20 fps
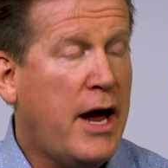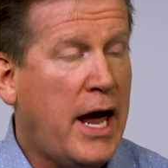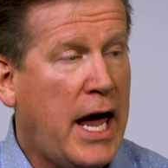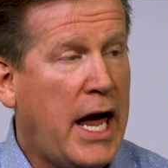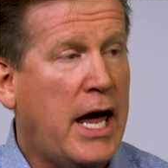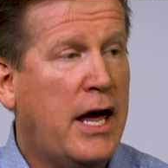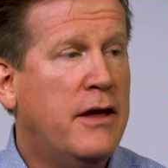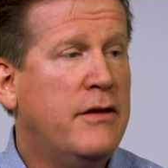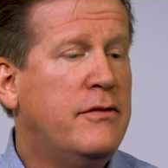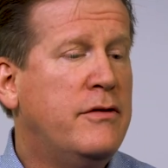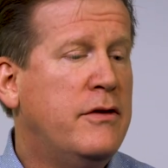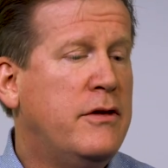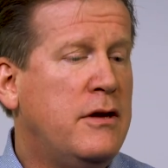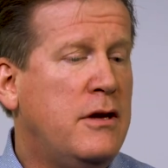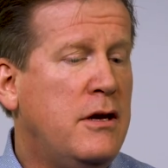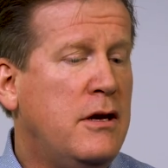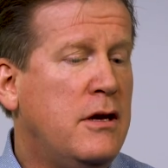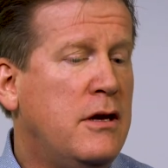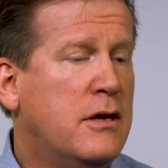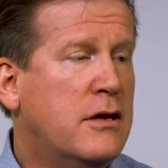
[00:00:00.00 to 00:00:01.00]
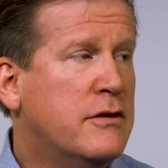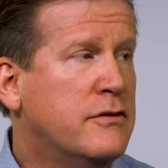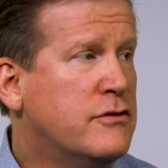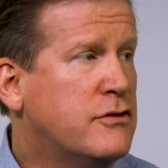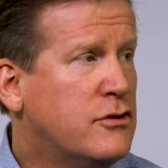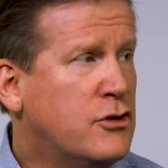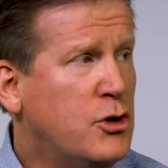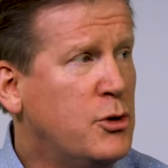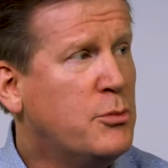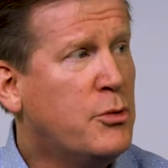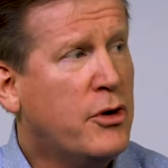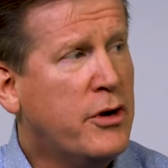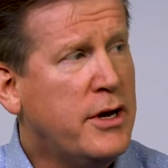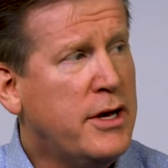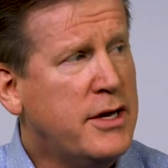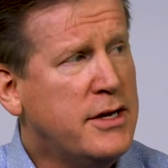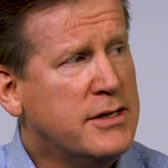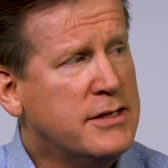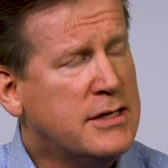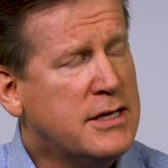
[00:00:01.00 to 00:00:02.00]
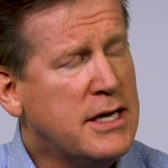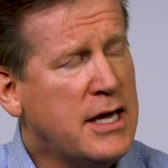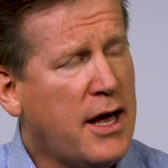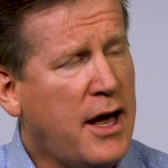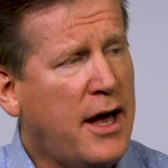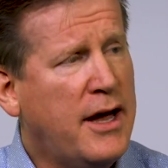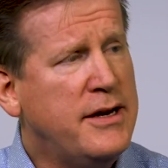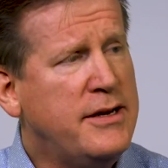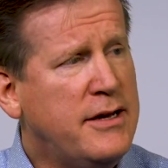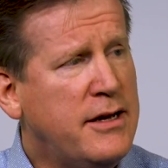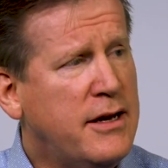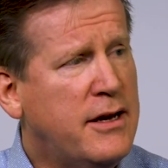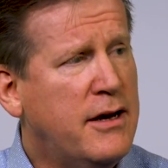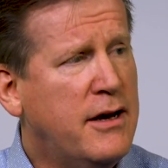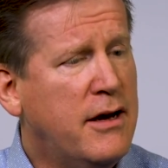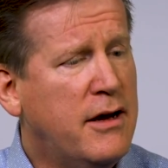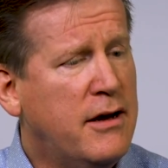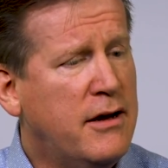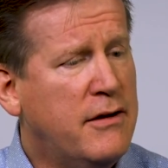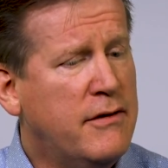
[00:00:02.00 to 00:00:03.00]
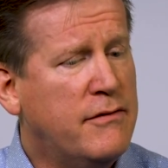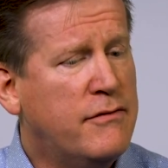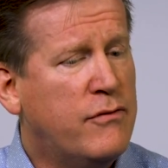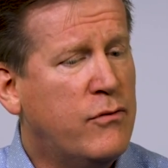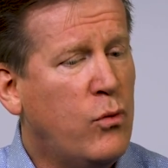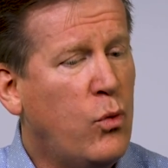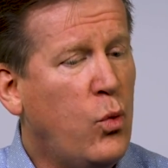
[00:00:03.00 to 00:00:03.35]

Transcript: and the consumer is the idea of